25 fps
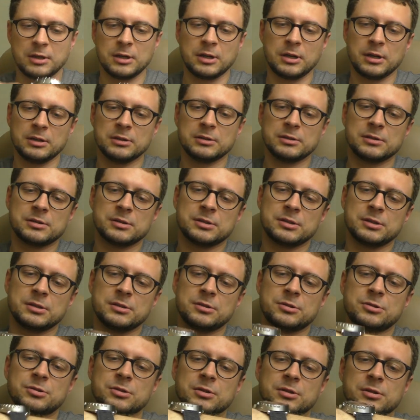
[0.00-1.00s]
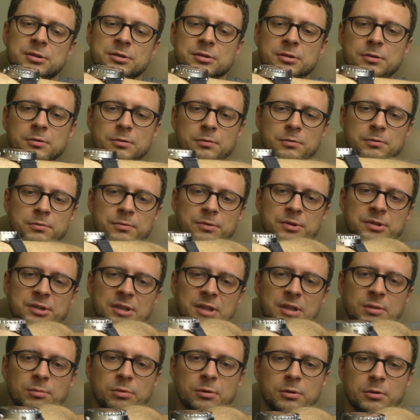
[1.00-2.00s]
and it sits just so
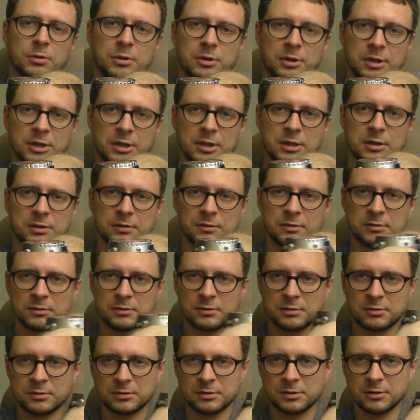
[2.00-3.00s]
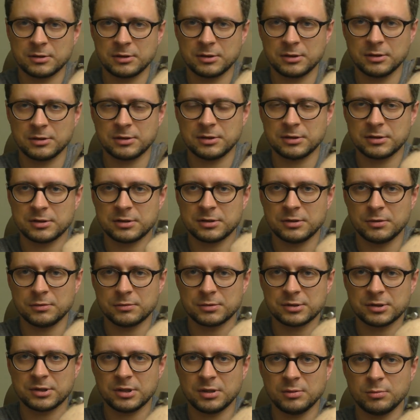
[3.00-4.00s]
stable on hand. It is so
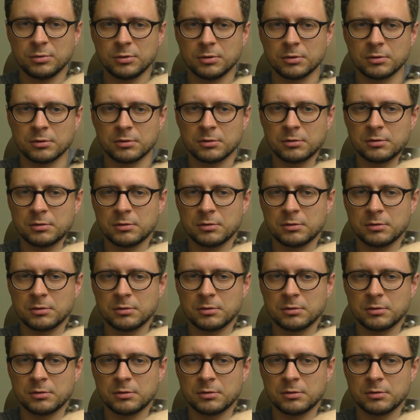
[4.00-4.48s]
stable.